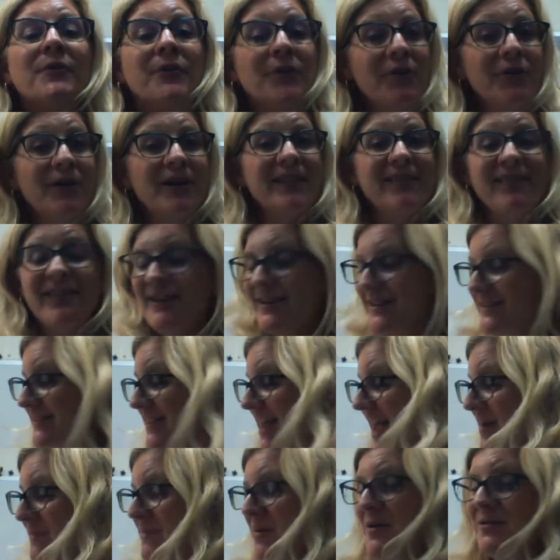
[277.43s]
Ooh, it looks
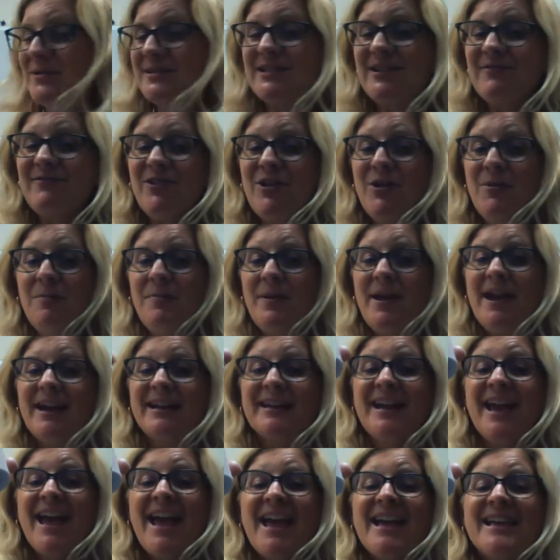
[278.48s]
like most of you
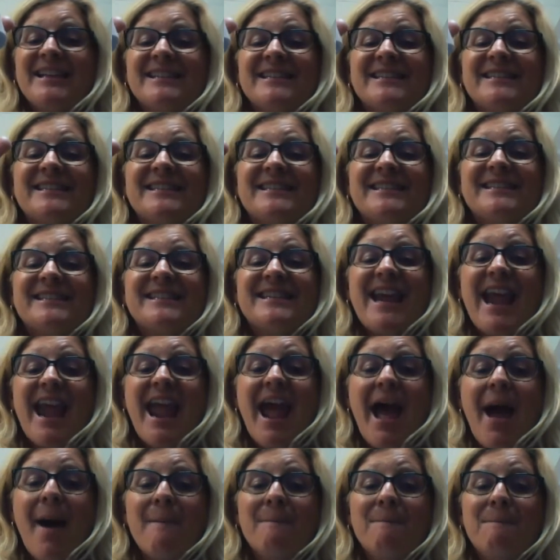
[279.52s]
picked
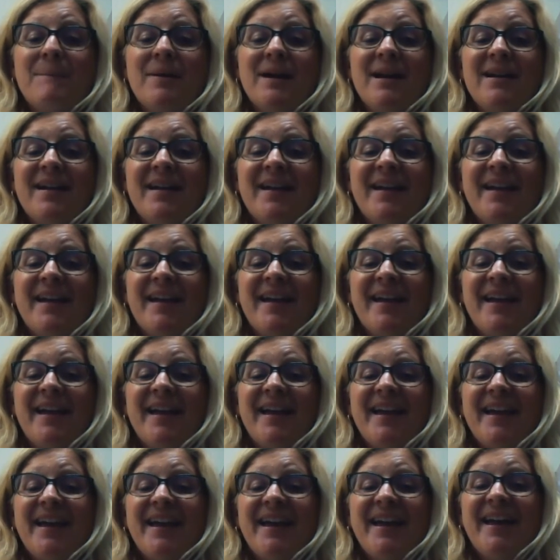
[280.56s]
stamp.
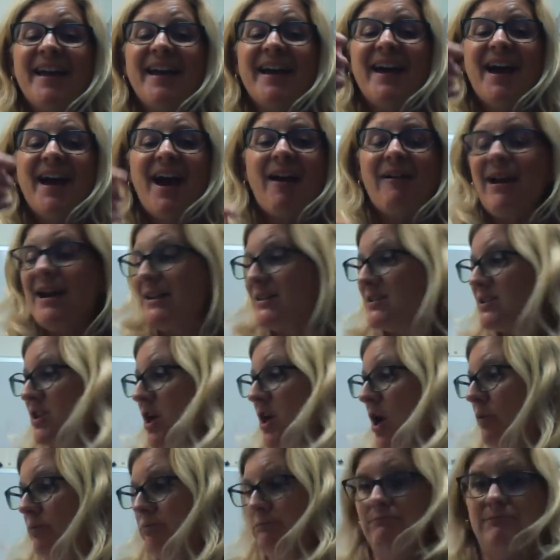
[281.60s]
All right,
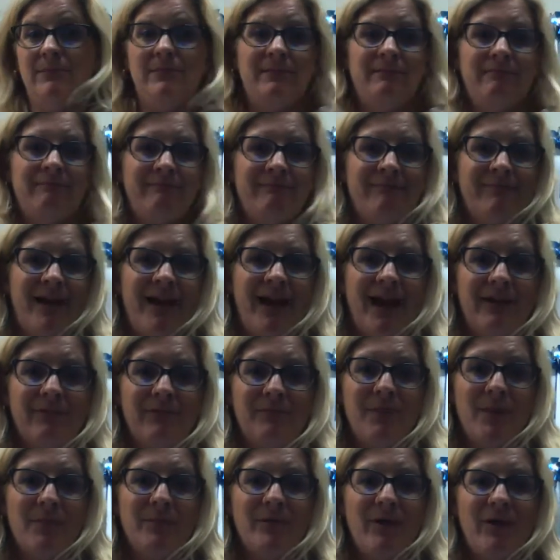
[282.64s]
so I got to
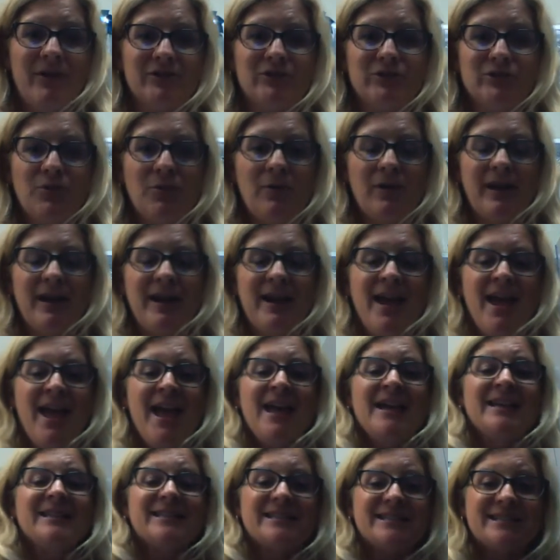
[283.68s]
remember our story.
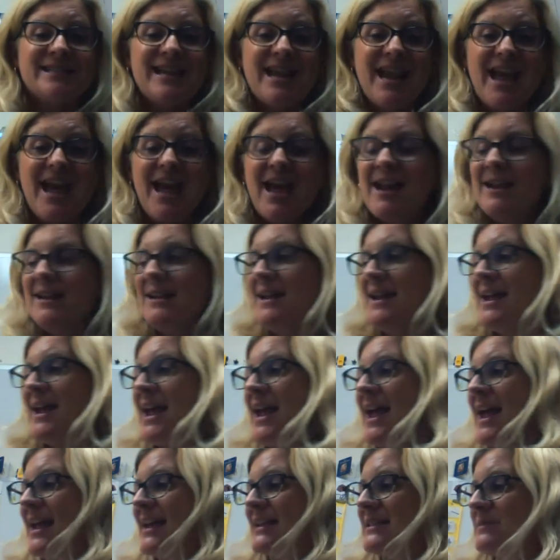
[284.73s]
Stan
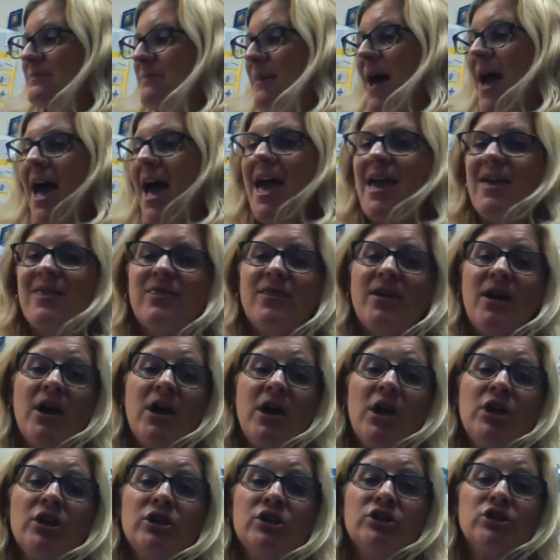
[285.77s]
is by
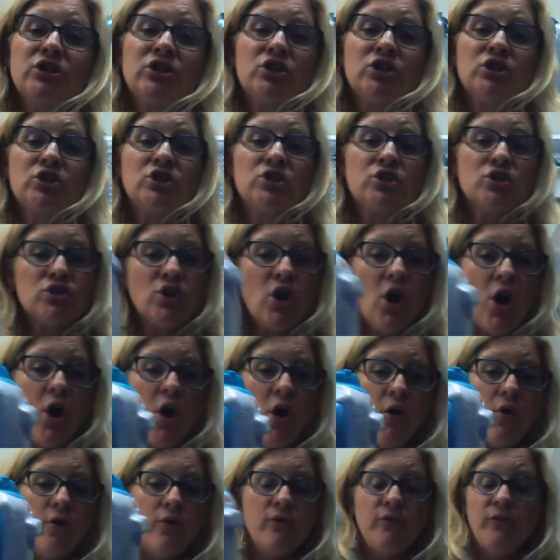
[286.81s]
the
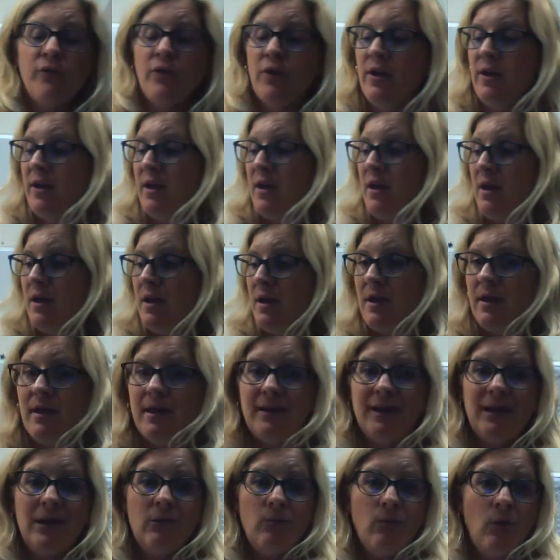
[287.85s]
stove,
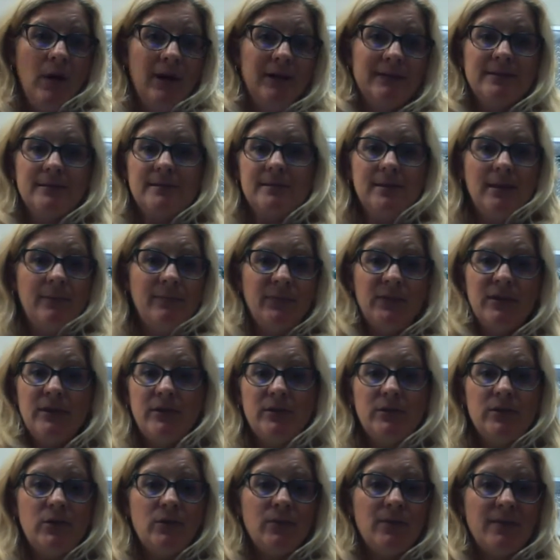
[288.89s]
and he wants something
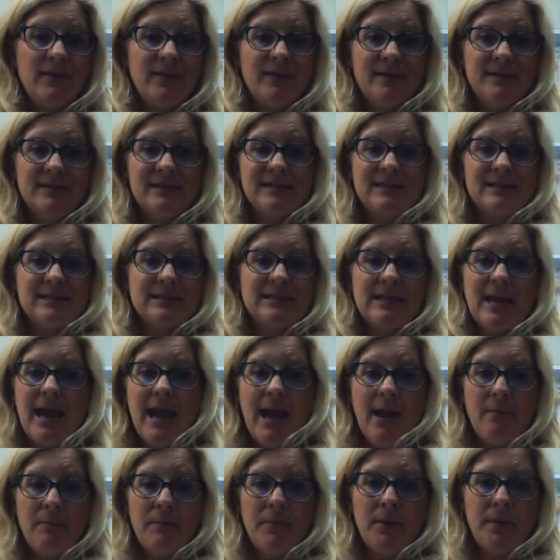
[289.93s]
to do with this
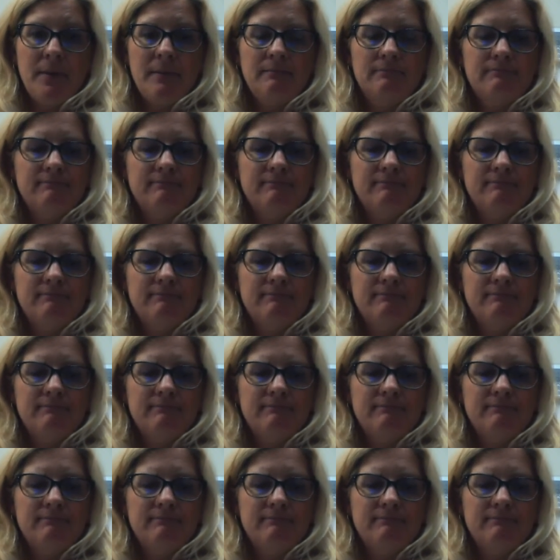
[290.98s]
stamp.